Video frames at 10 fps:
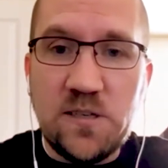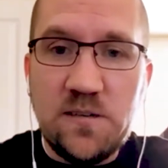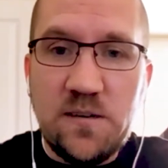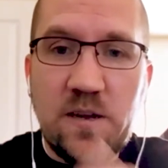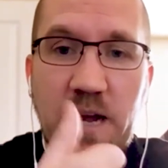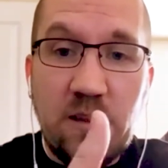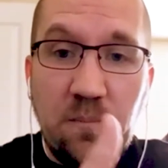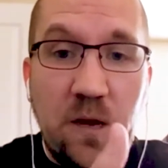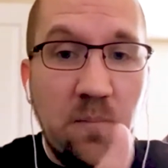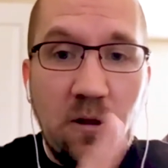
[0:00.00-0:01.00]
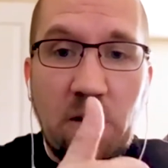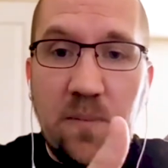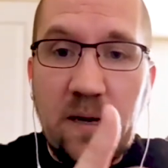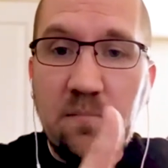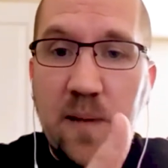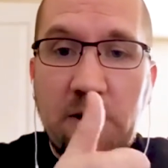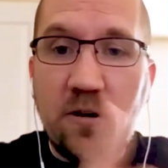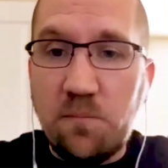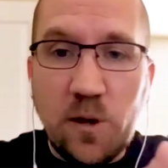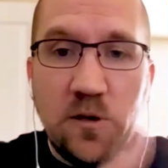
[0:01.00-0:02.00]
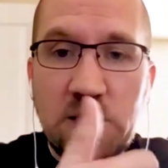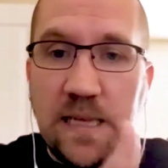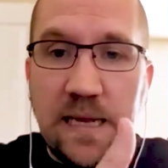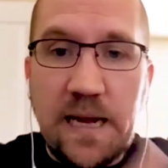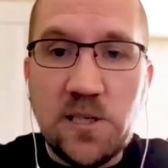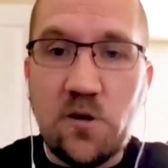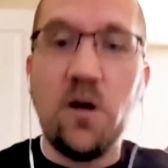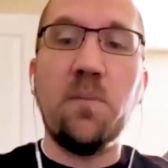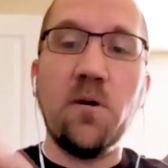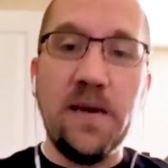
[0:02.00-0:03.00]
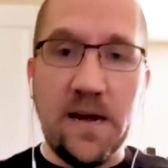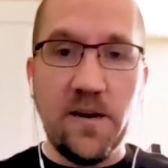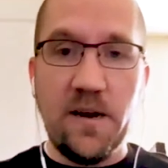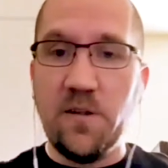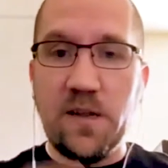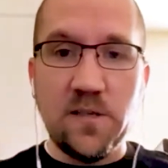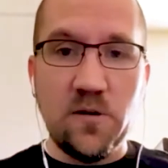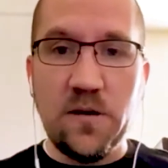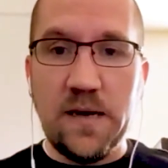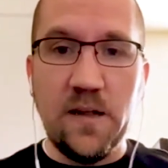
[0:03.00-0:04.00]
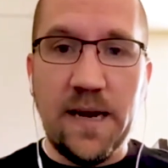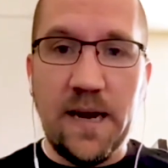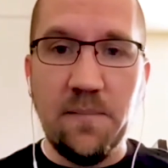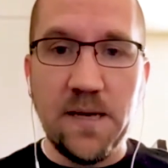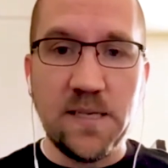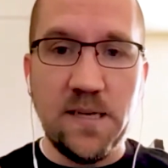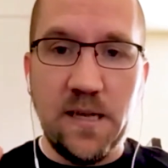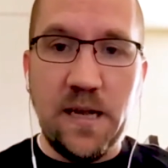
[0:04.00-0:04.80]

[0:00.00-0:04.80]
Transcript: Hey, the people are beaten, battered, and bruised, and the gates are all burned down, and everything's going to hell in a handbasket.